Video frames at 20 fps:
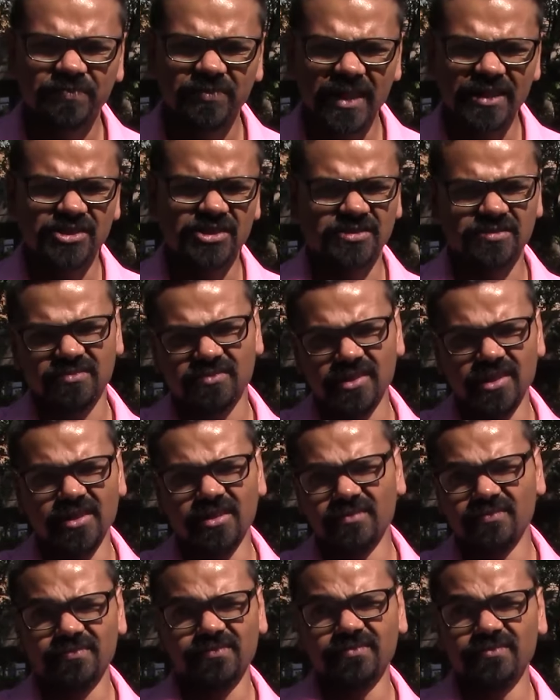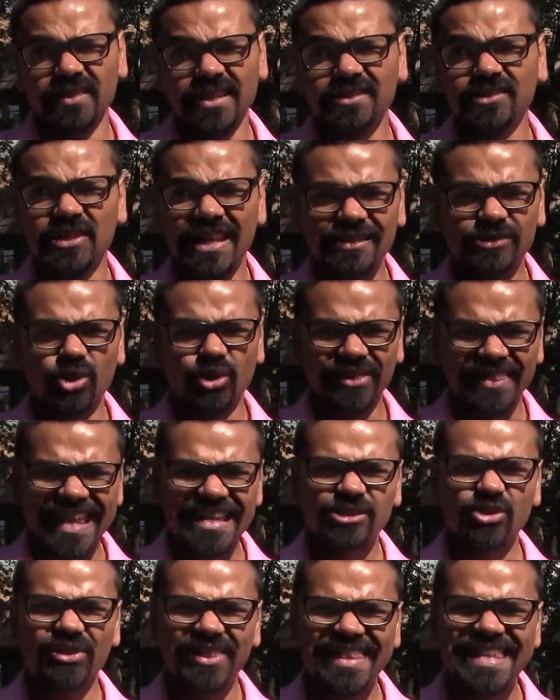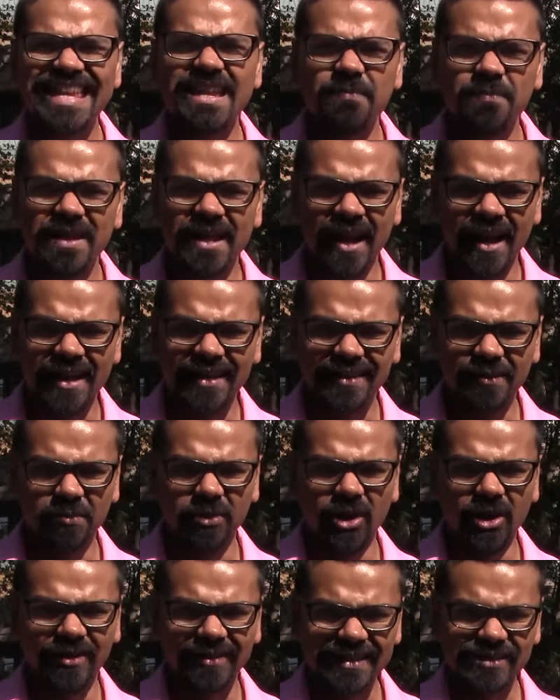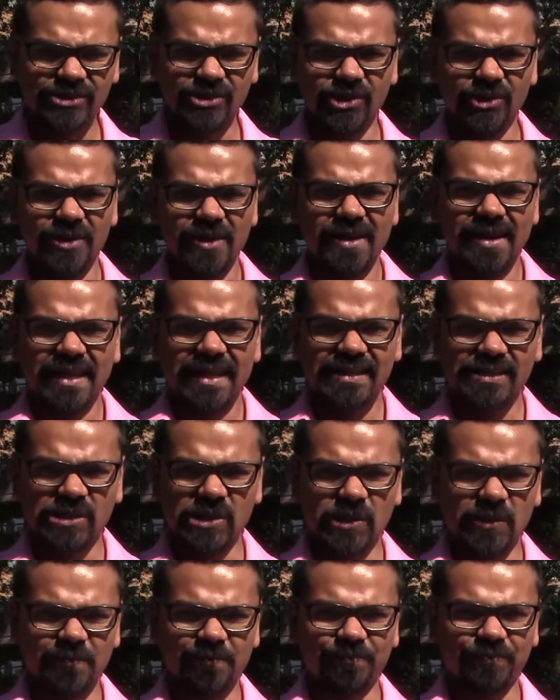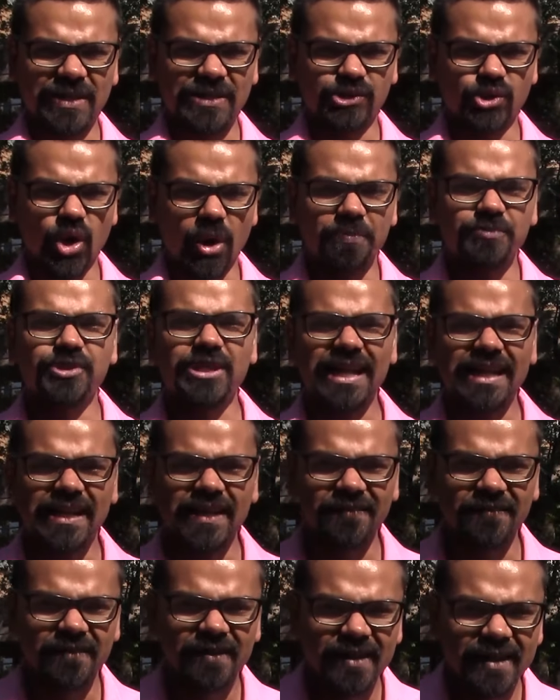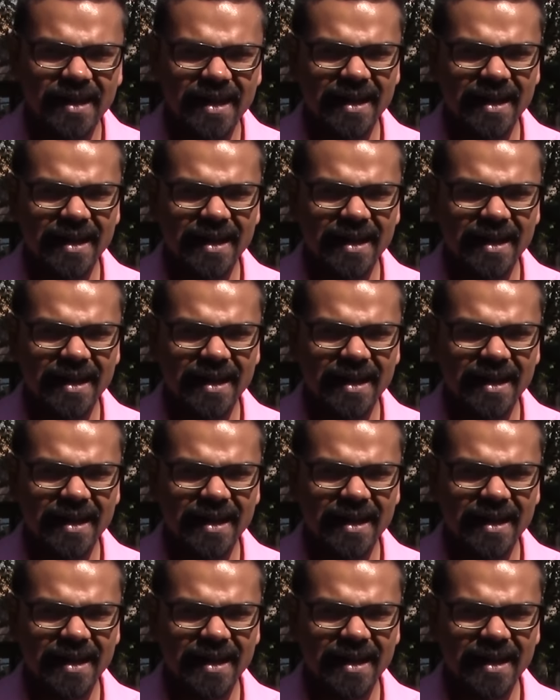It's, there's no theme behind the blog. There's no objective.